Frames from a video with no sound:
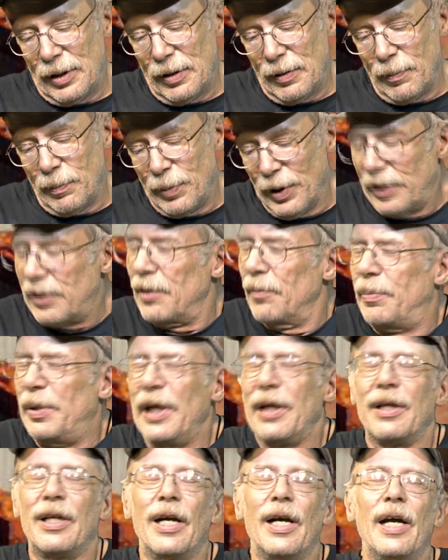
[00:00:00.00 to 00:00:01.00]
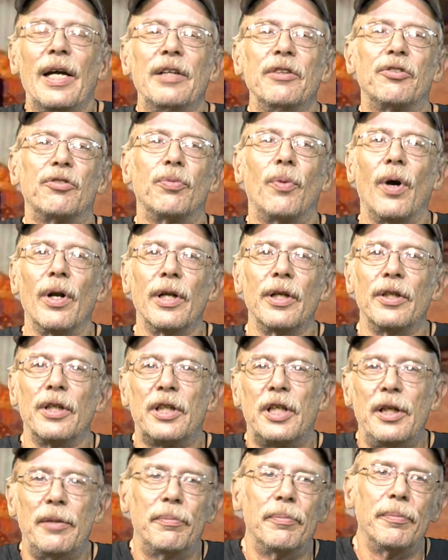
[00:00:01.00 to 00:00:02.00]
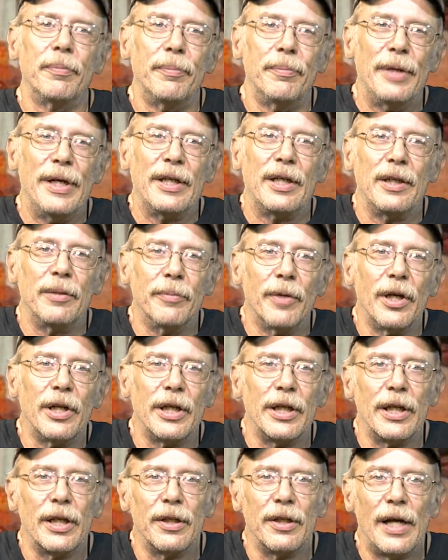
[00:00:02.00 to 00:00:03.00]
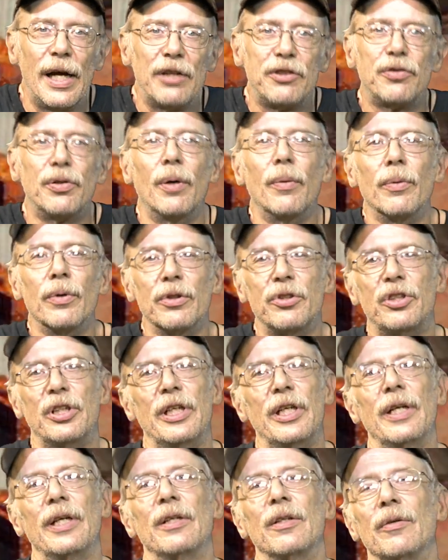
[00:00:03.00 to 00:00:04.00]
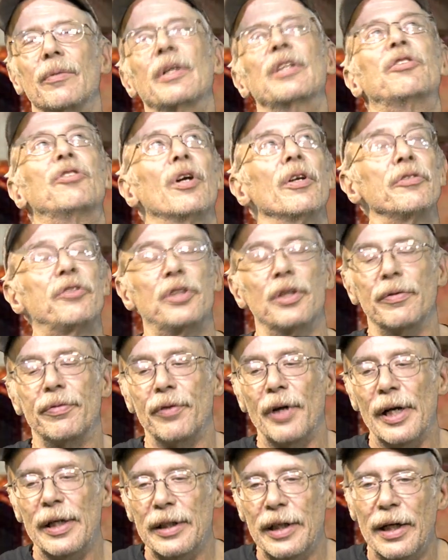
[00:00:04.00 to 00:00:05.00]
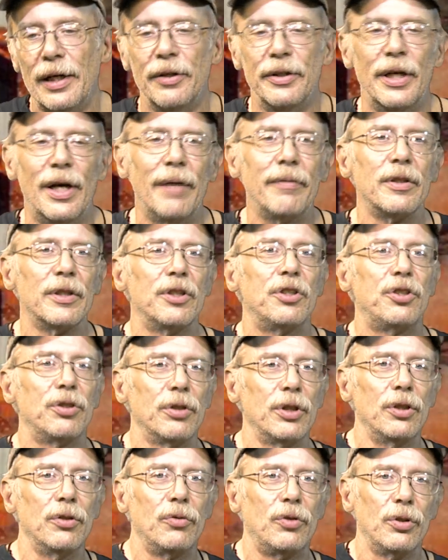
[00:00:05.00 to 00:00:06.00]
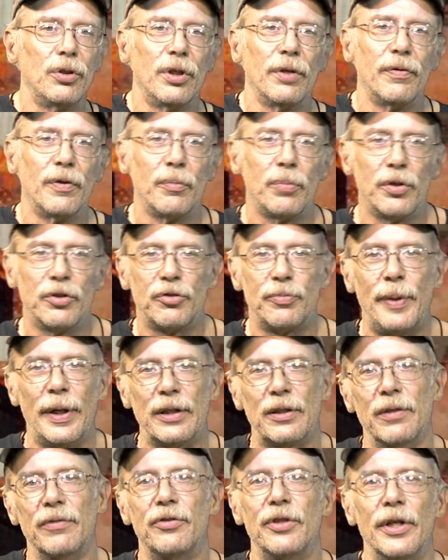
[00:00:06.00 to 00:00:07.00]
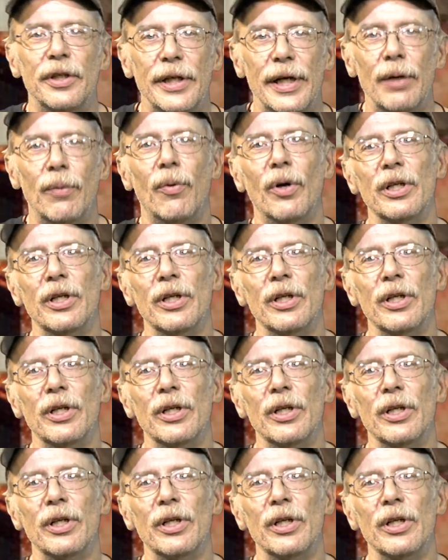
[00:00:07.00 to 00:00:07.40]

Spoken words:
But the big guys wanted to keep making money, and that's what we're seeing the results of right now. Now I'm going to show you two different perspectives on that.